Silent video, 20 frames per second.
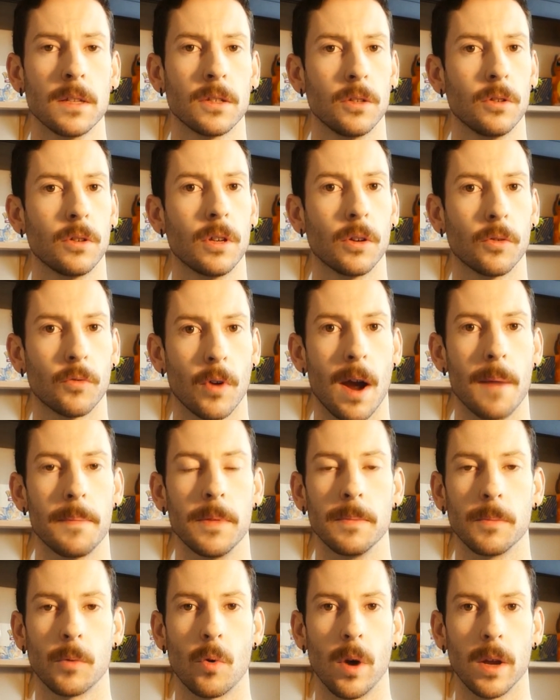so you can grab
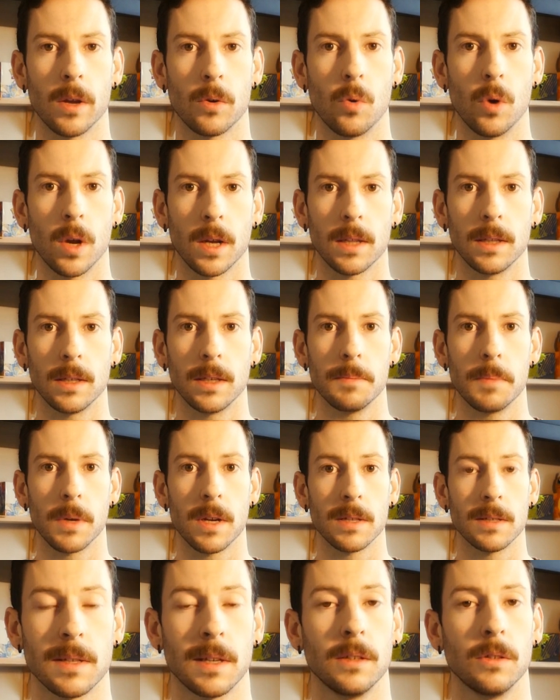them quite quickly,
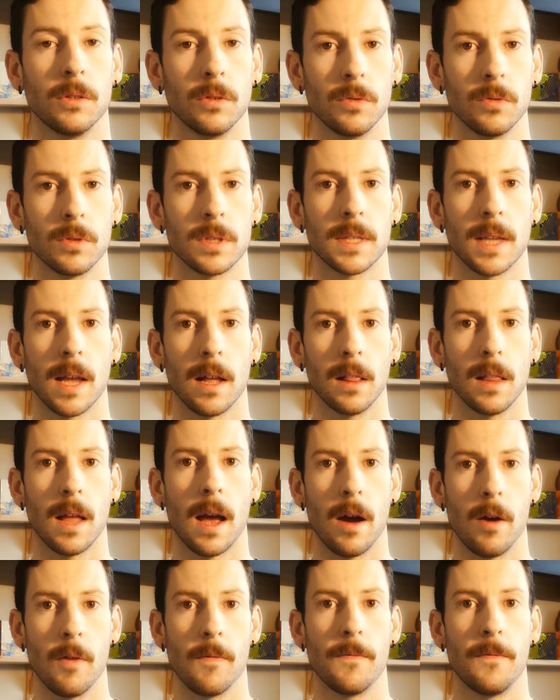because they do sell
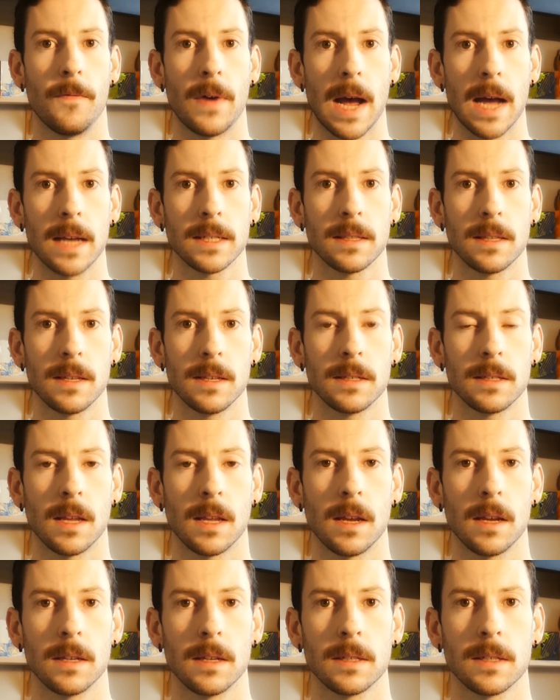out fast these
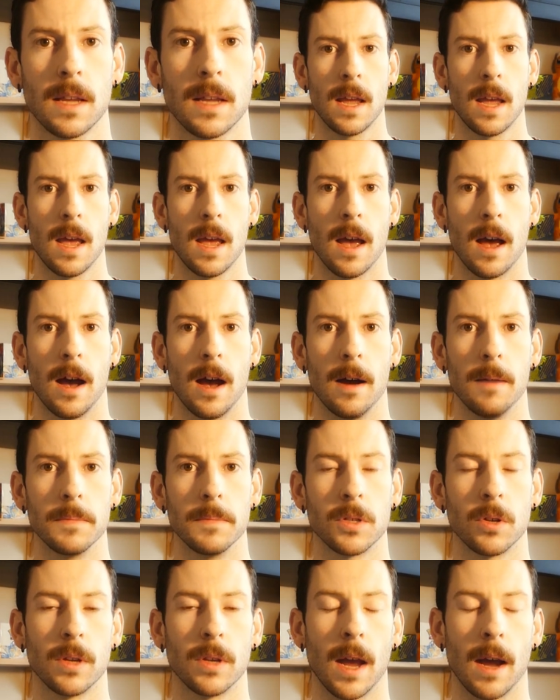days.
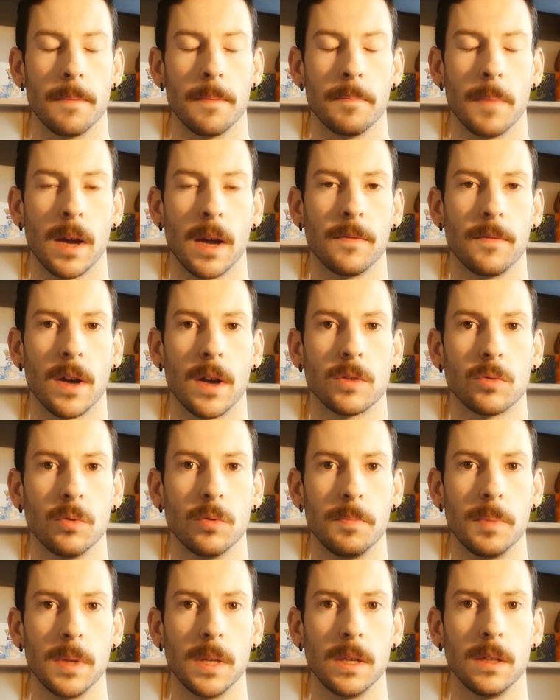So yeah, my advice
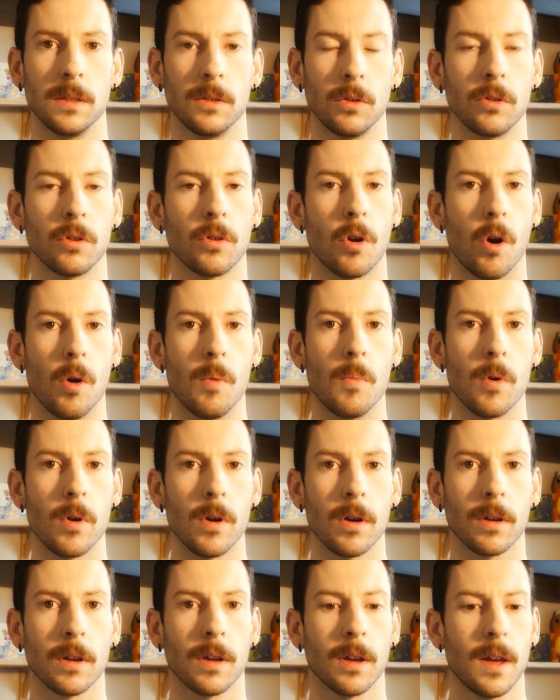would be do your
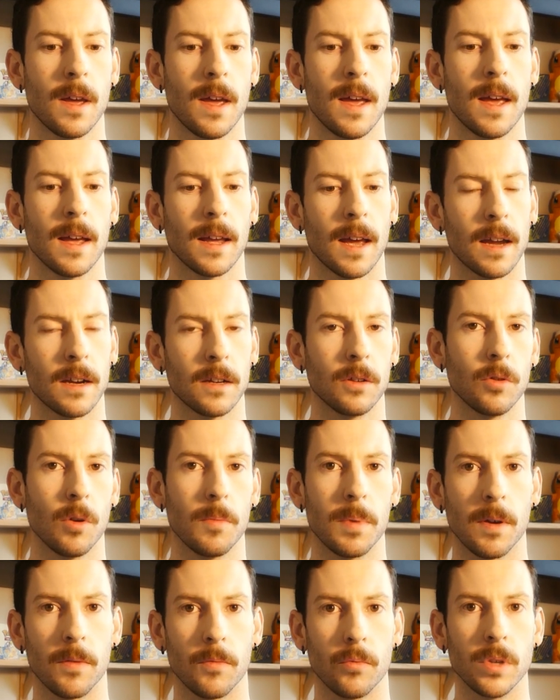homework, kind of do a
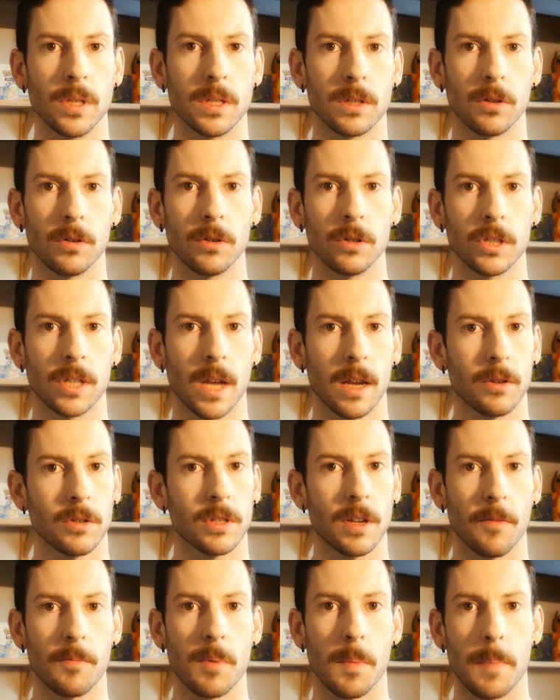bit of research, get
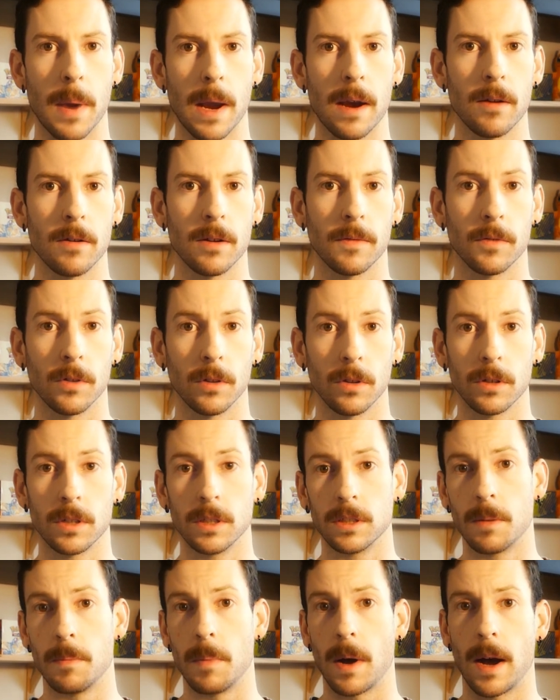yourself prepared if you're
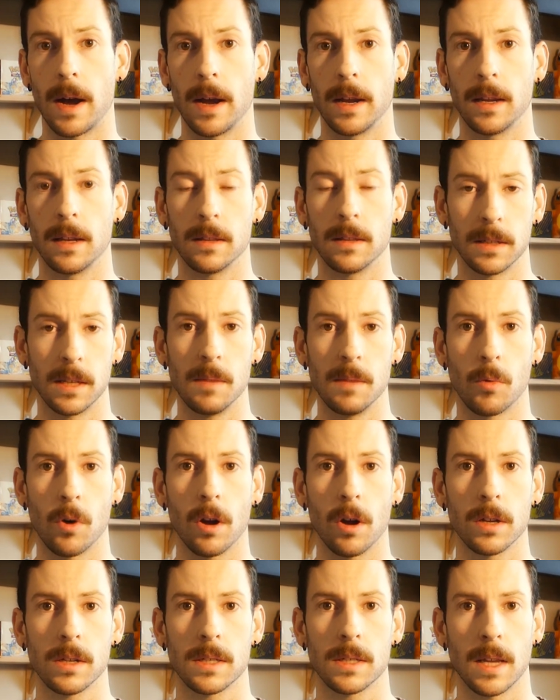looking to buy the Team
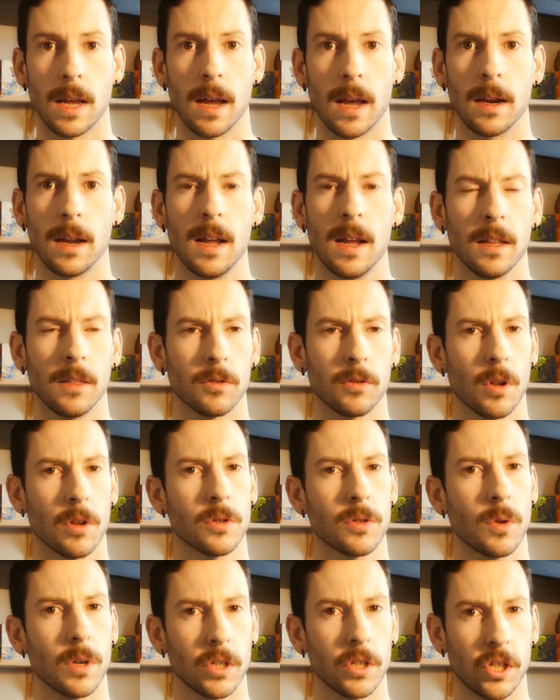Rocket set. There's
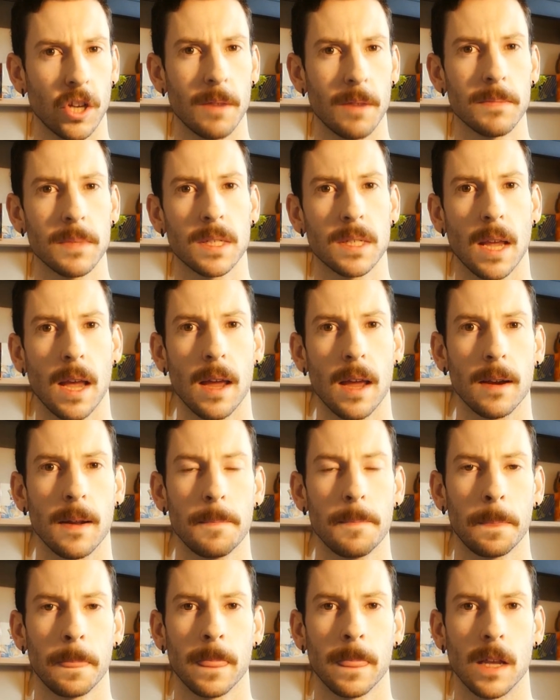also a gym
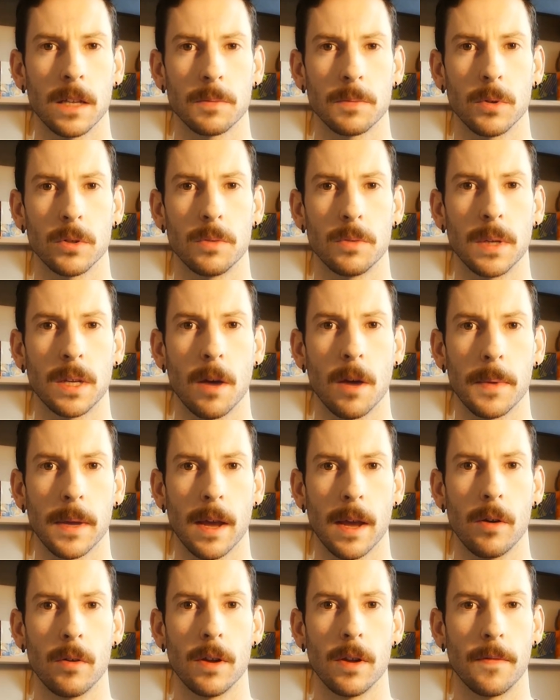set that's supposed to be coming
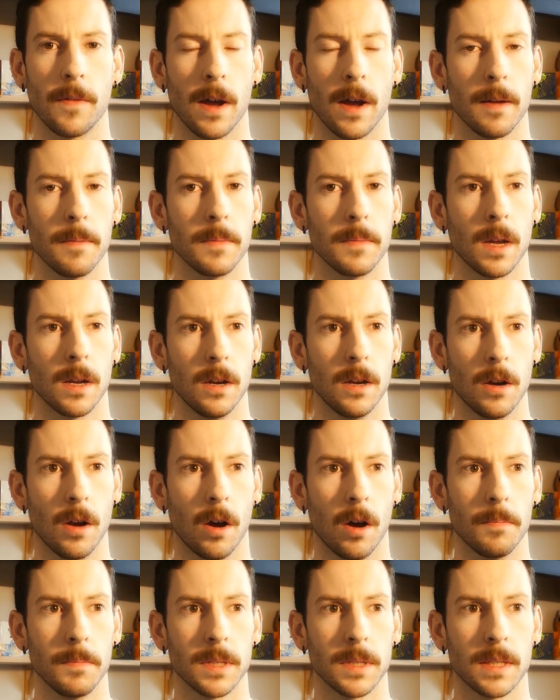out if I'm
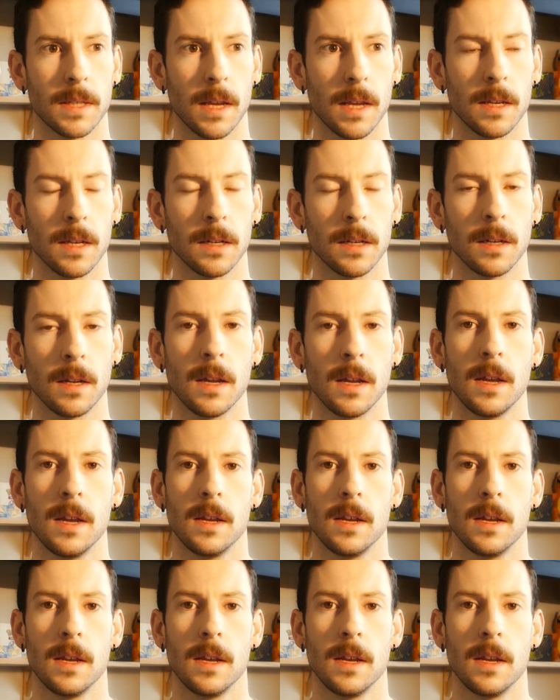not mistaken.